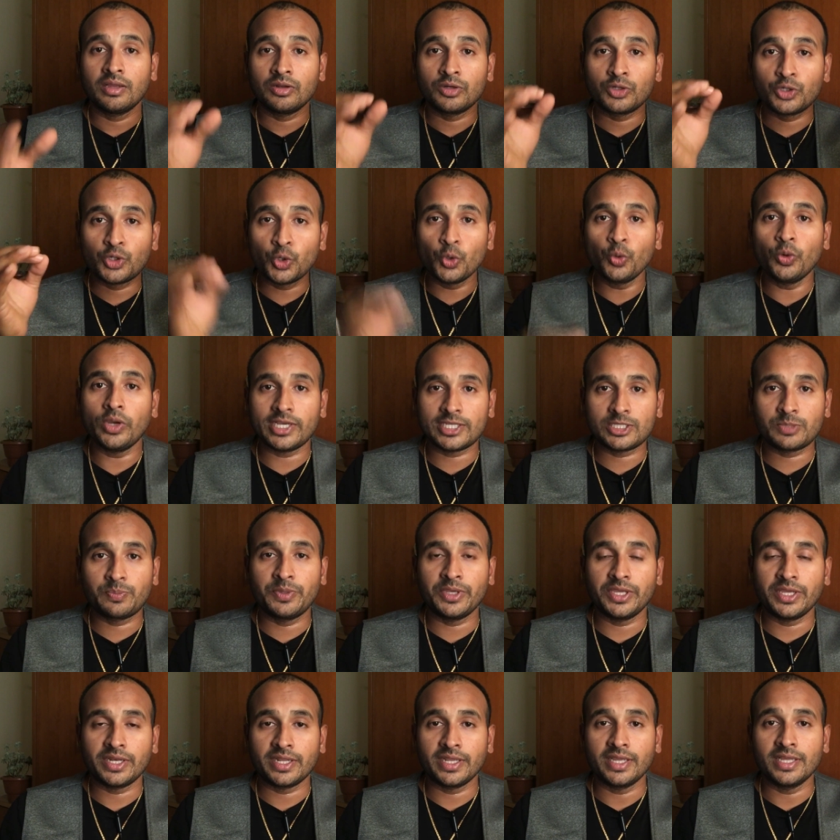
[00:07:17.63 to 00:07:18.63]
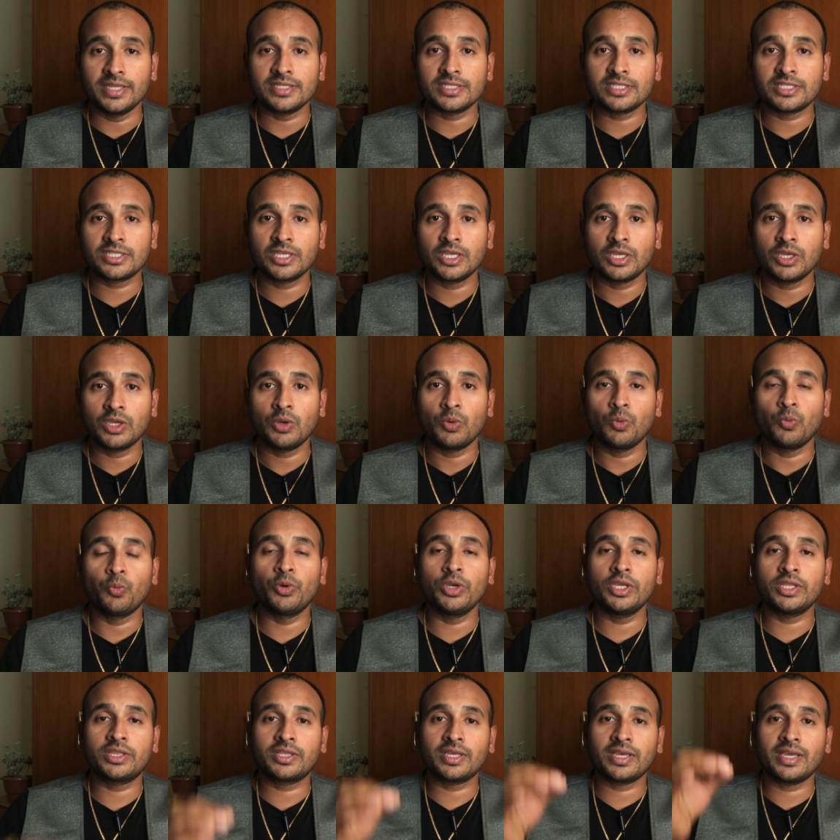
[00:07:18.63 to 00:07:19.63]
true experience
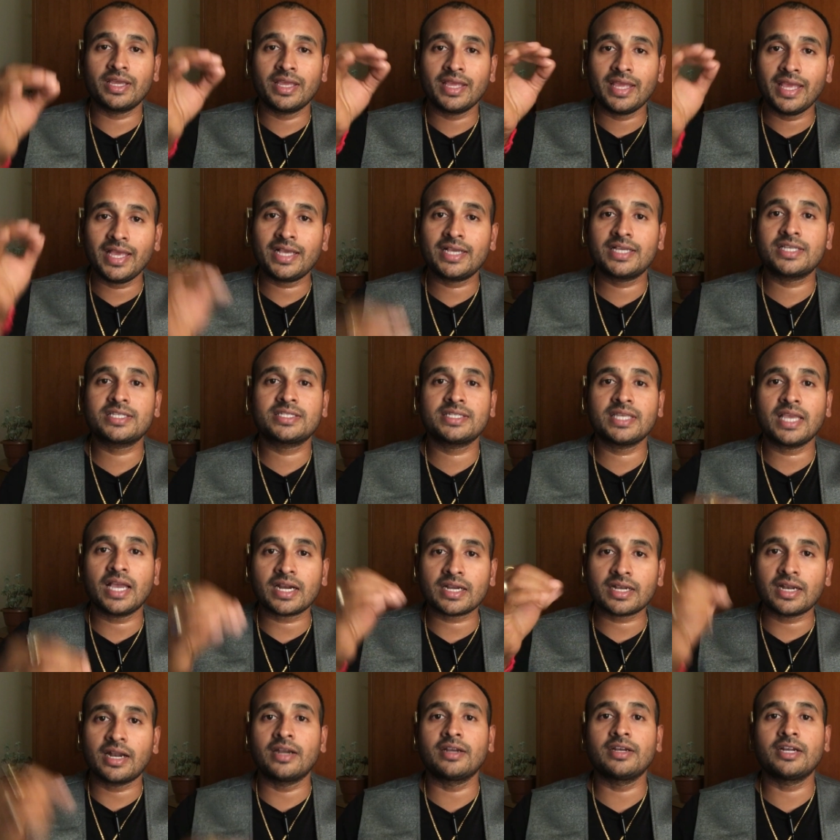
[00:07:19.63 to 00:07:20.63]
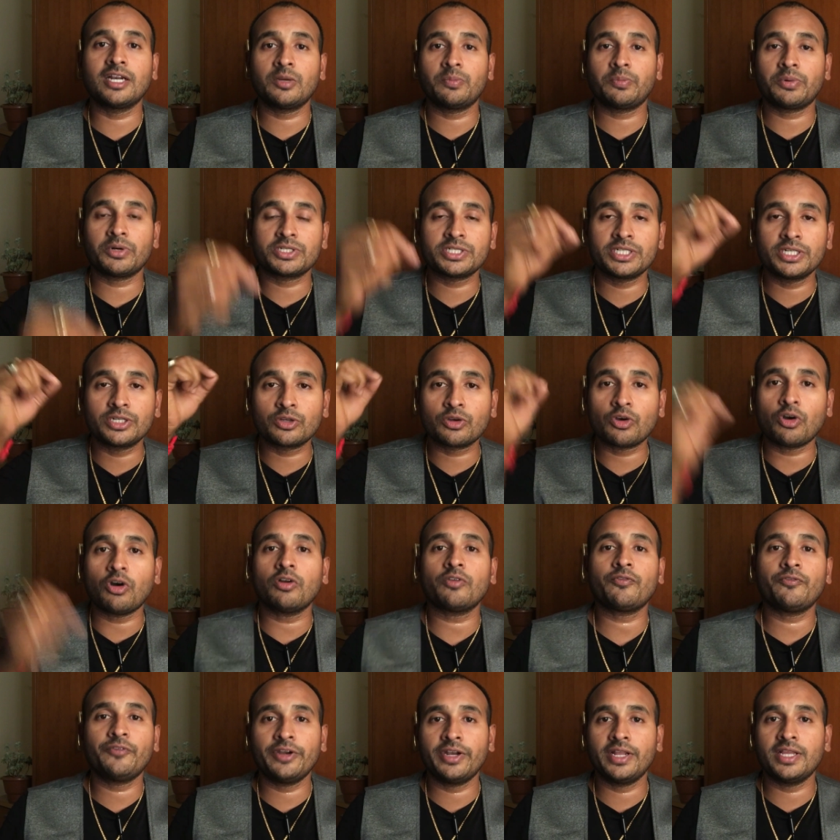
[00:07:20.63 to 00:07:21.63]
with exact 100%
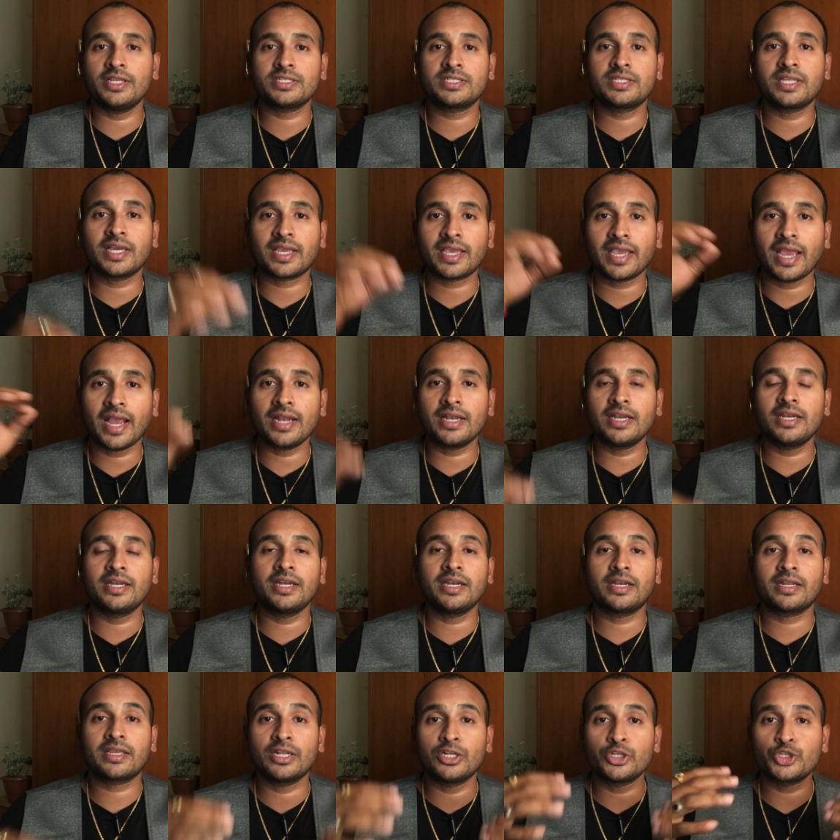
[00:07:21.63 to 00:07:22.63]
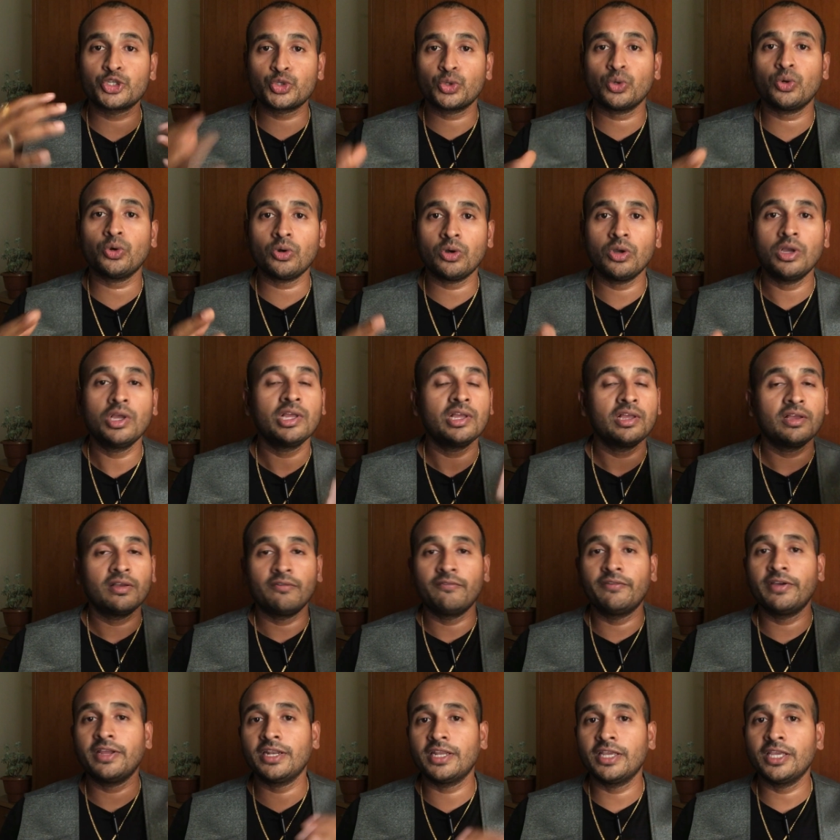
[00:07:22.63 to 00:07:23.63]
confidence the candidate can show
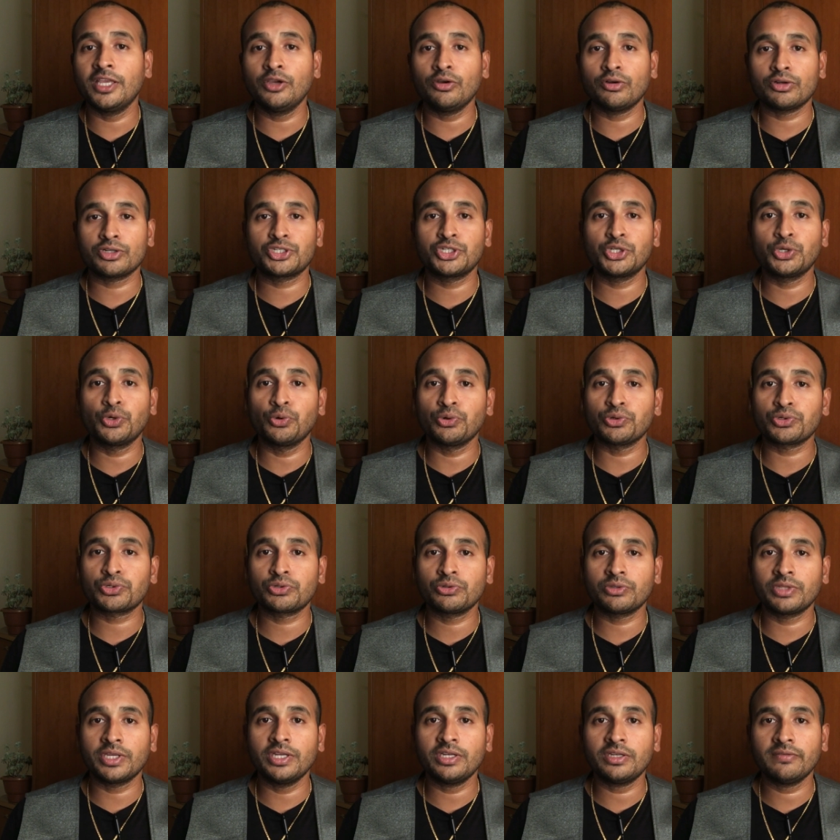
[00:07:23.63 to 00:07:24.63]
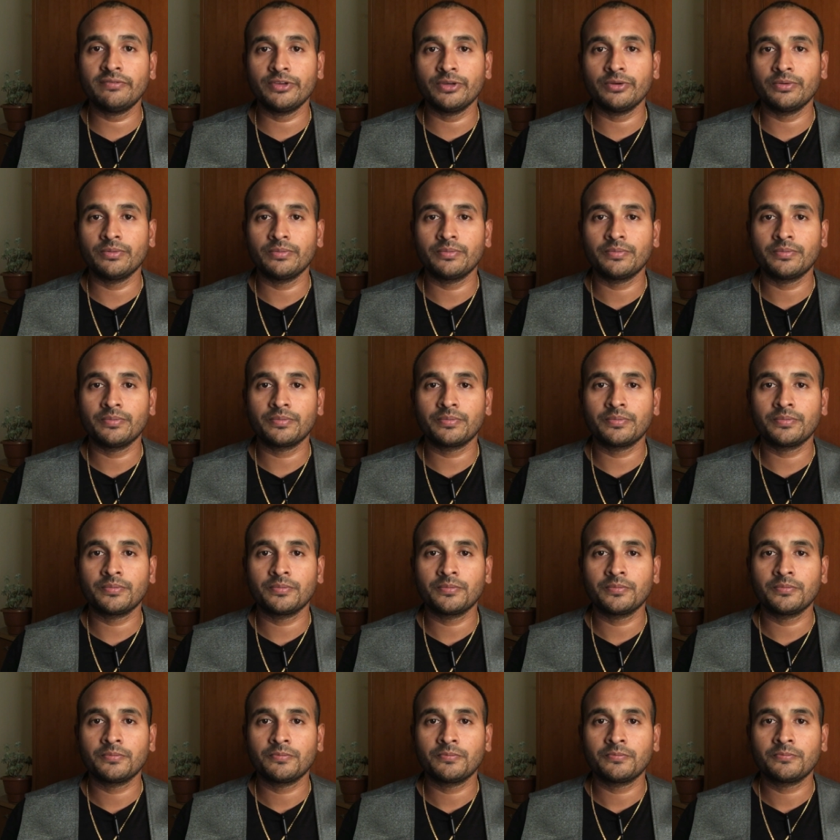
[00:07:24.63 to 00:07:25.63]
when he or she goes to the interview?
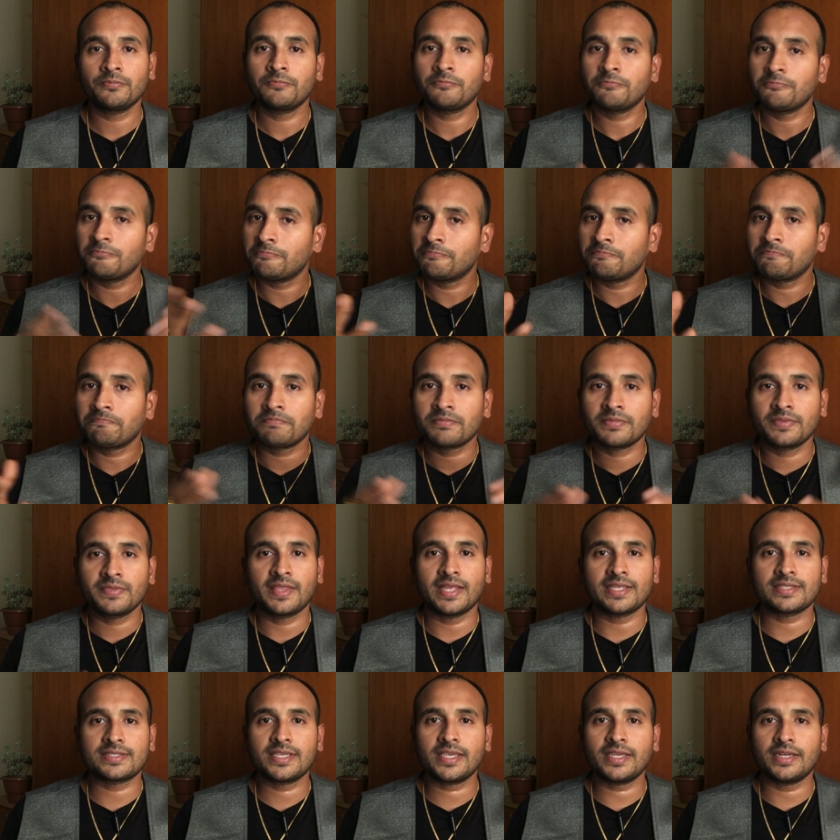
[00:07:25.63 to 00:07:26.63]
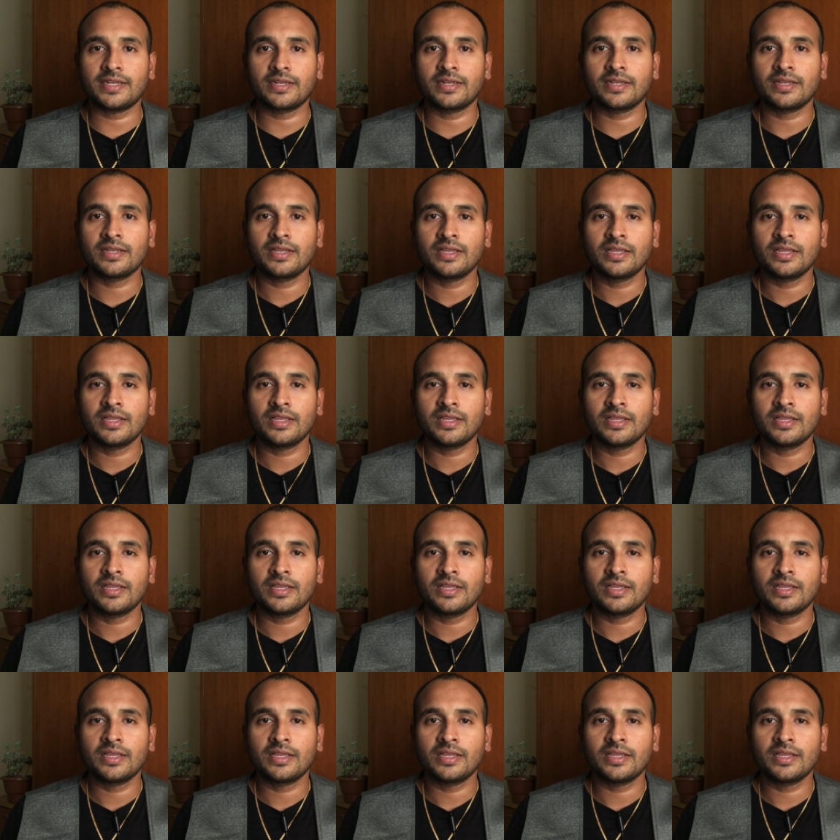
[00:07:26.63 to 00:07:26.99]
That's it.